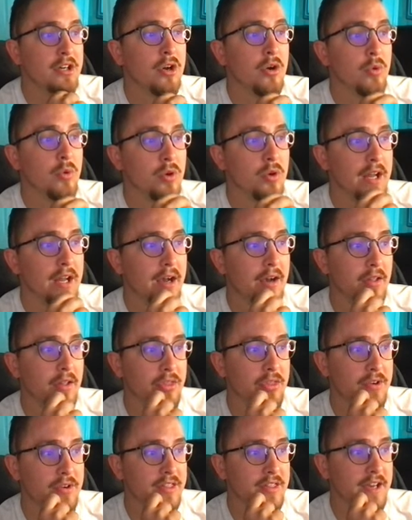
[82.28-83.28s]
We're now at
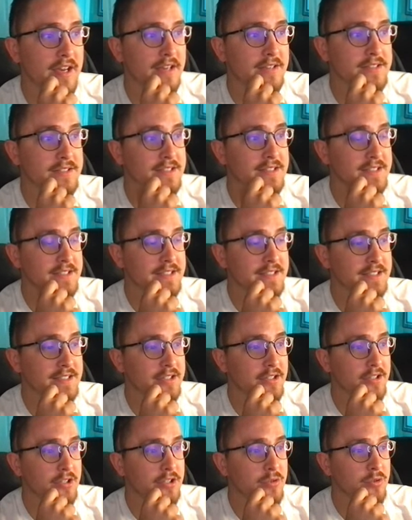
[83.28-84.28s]

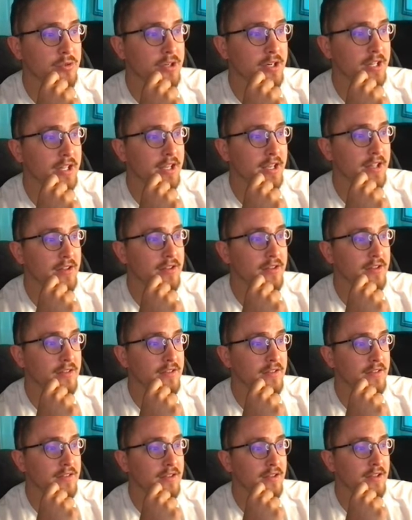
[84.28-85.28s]
3,620, and you can
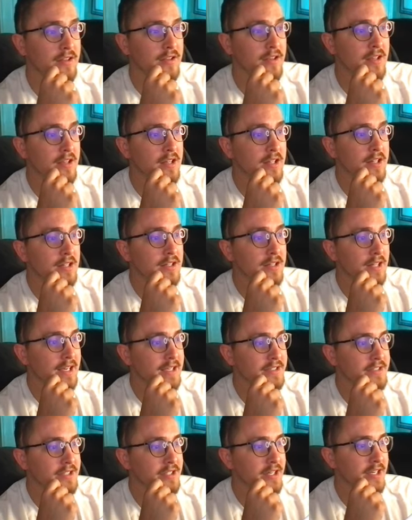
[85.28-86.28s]
see
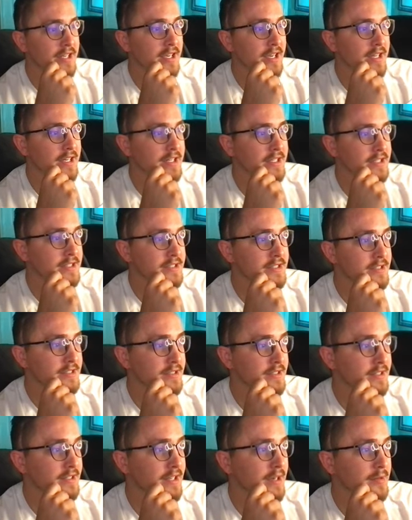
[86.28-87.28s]
last year it kind of just
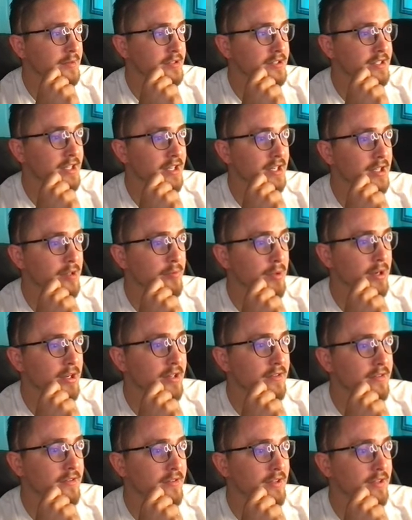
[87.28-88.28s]
kept steady, but
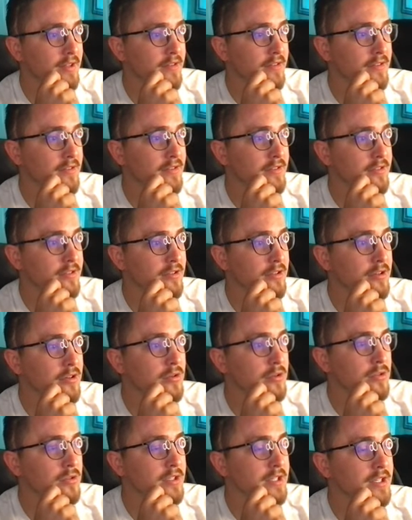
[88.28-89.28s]
it's
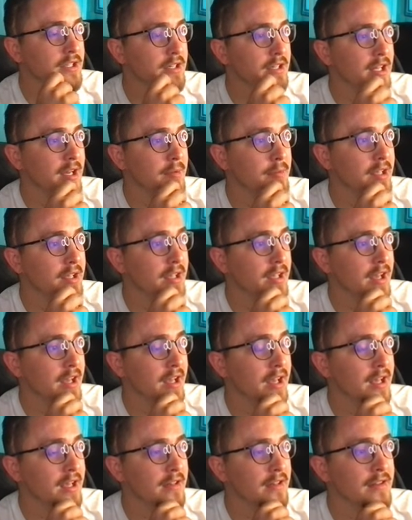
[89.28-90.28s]
slowly climbing,
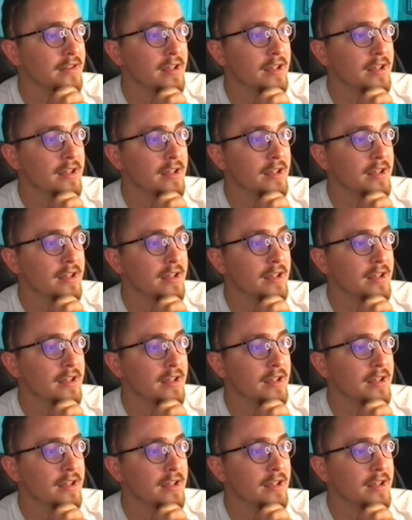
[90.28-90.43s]
and